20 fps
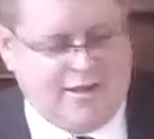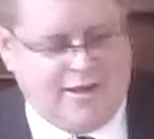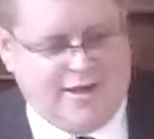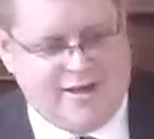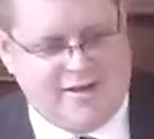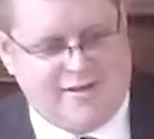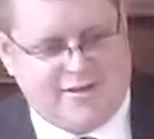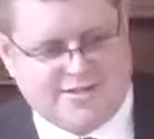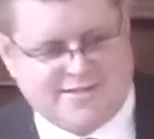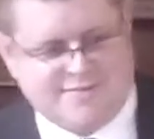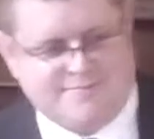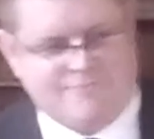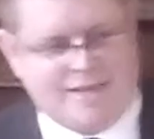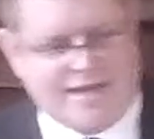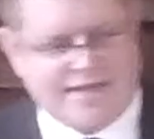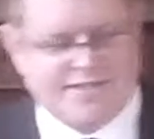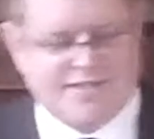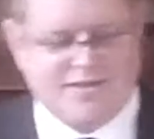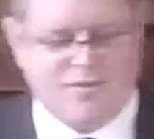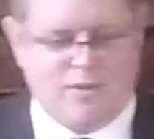And it doesn't
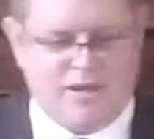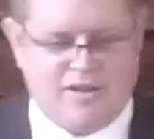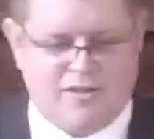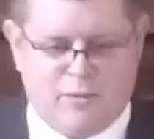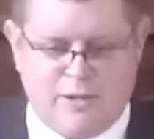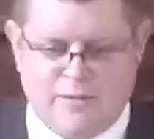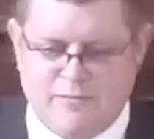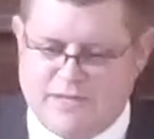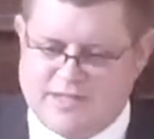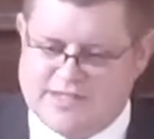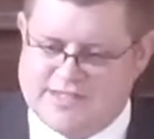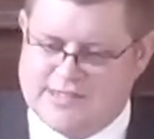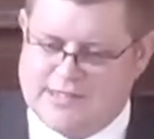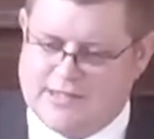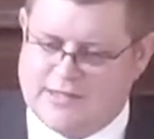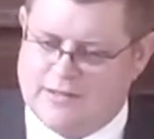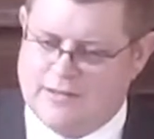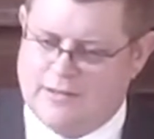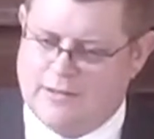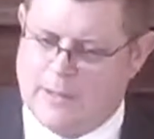matter whether we miss it
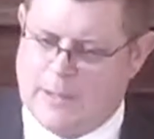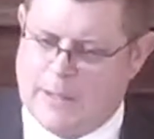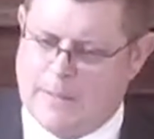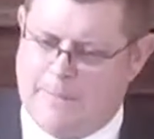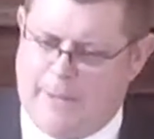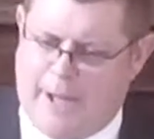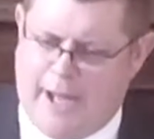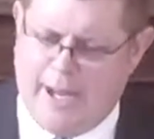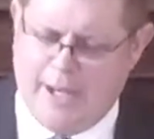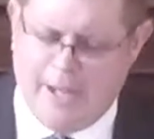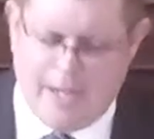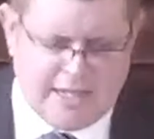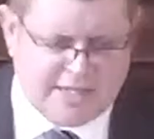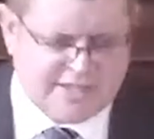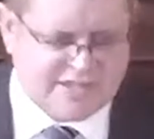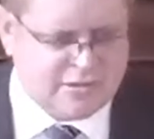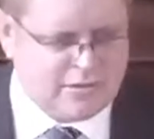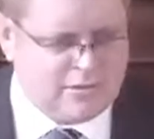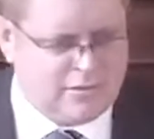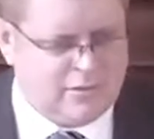by a
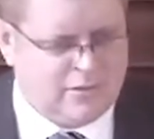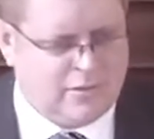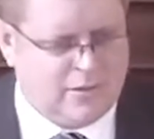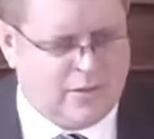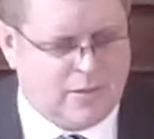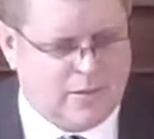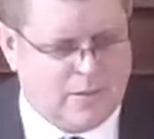little